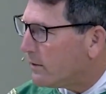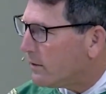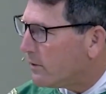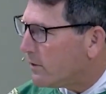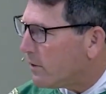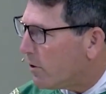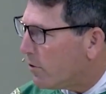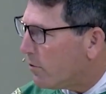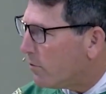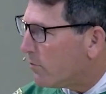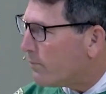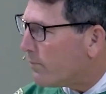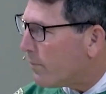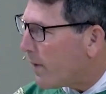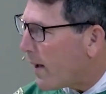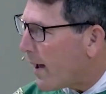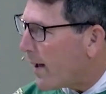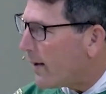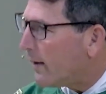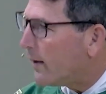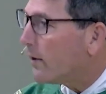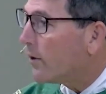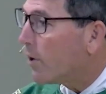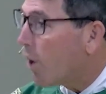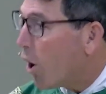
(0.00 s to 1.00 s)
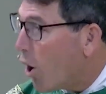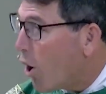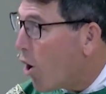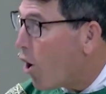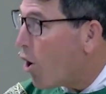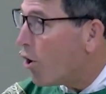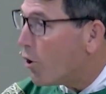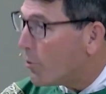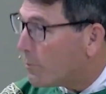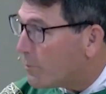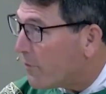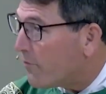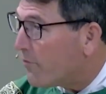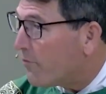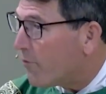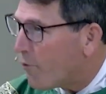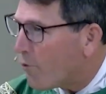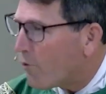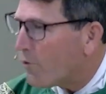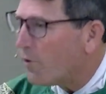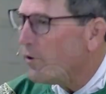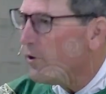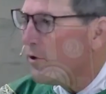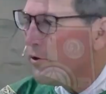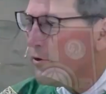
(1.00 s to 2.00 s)
Don't bang a gong
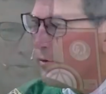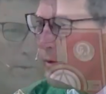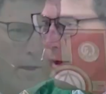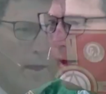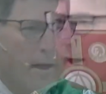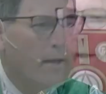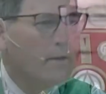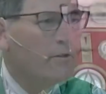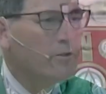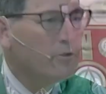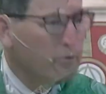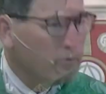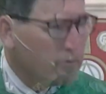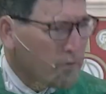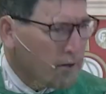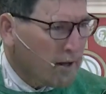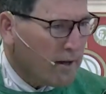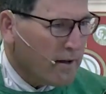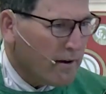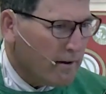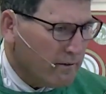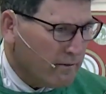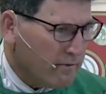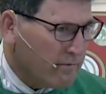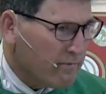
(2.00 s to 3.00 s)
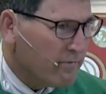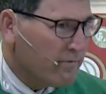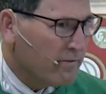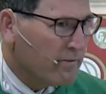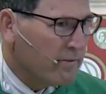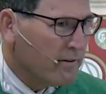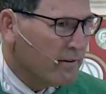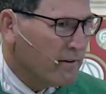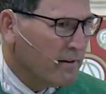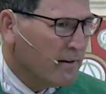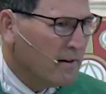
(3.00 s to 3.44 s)
before you as you give.